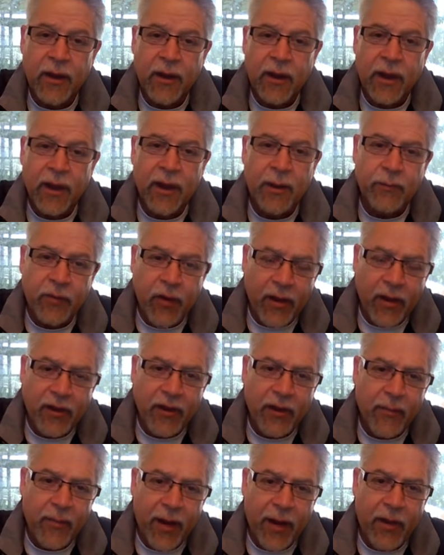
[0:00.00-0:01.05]
And I'm
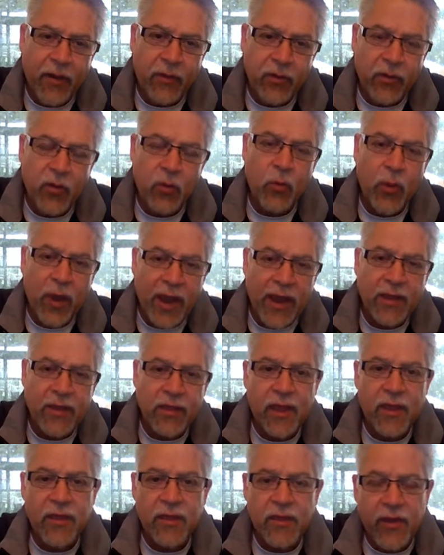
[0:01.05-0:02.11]
talking about the way
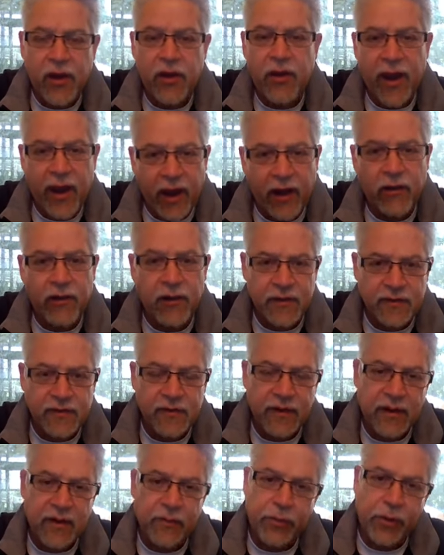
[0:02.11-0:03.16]
that their
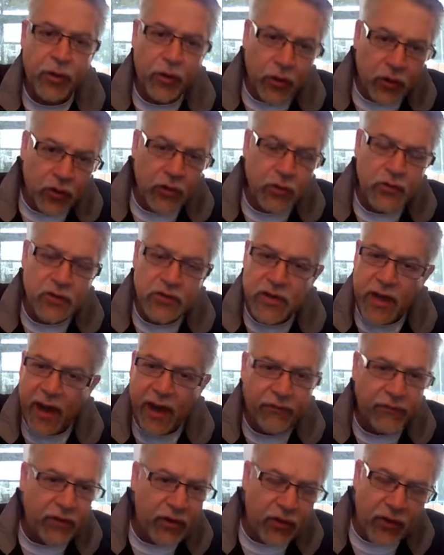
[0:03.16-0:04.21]
heresy pollutes
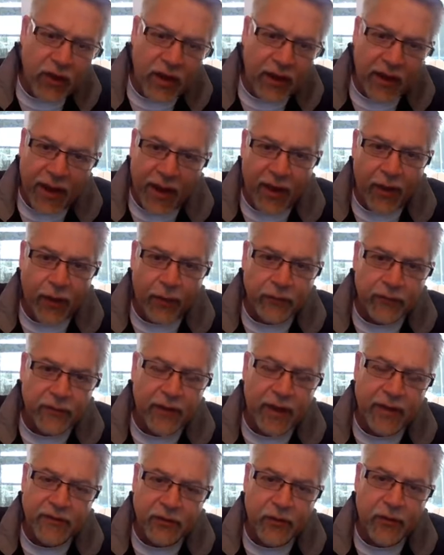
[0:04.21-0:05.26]
everything else
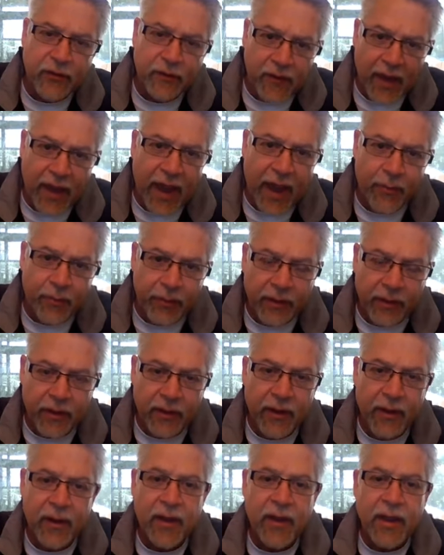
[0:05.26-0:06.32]
that's going to happen.
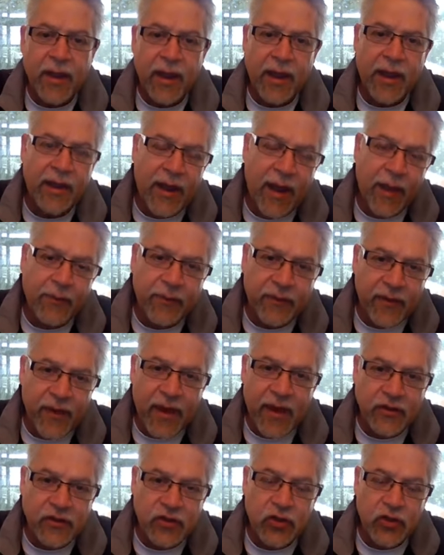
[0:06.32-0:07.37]
And I'm
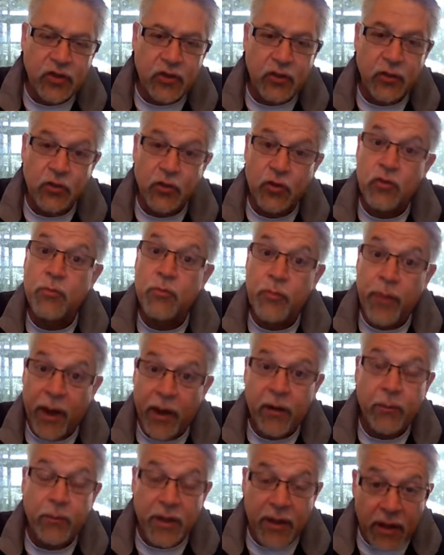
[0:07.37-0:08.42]
saying to you, you
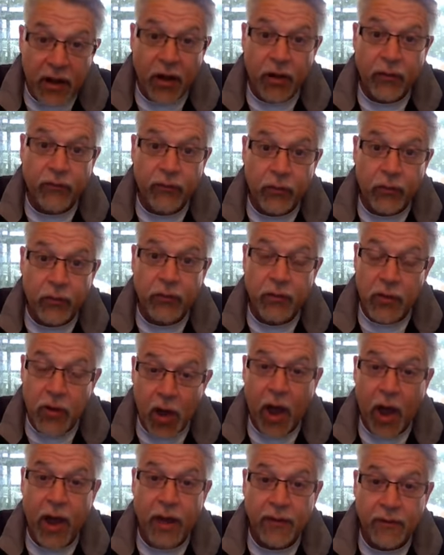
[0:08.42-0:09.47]
better be careful
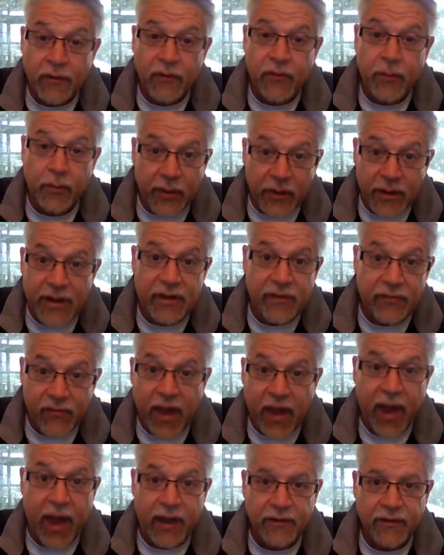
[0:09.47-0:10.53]
not to believe
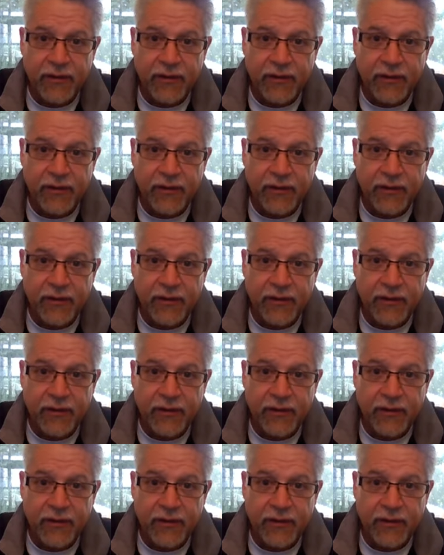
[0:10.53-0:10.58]
that.